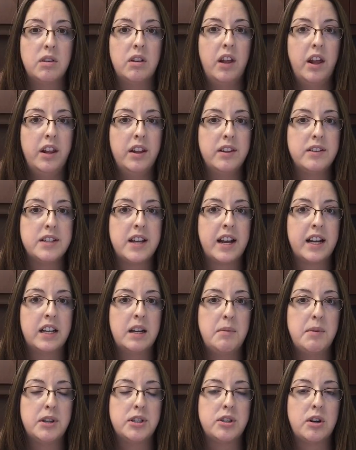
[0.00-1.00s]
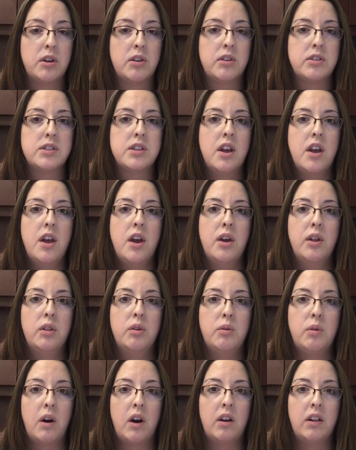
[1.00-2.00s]
to a lot of those academic journals
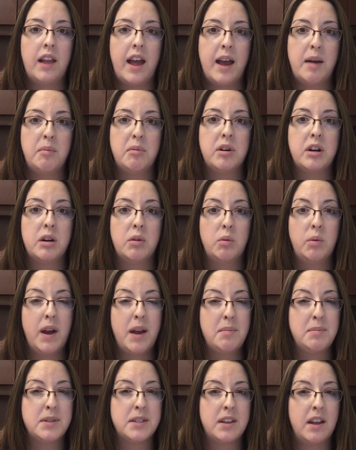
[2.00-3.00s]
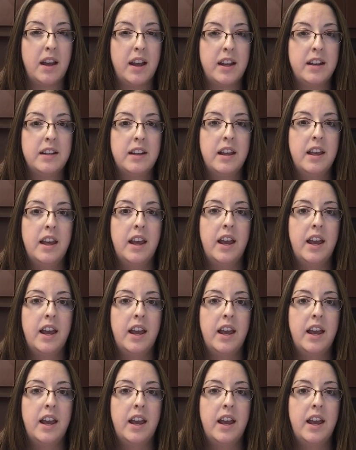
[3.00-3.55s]
through our library website,